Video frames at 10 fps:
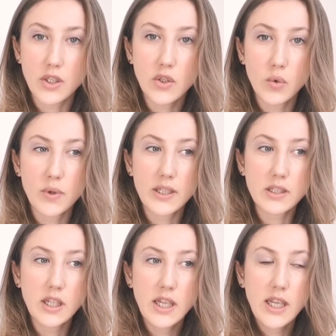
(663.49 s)
You know,
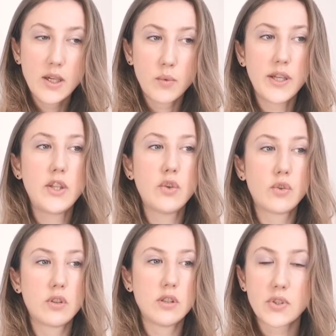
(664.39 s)
when
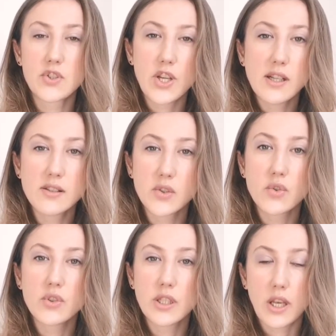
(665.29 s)
your progesterone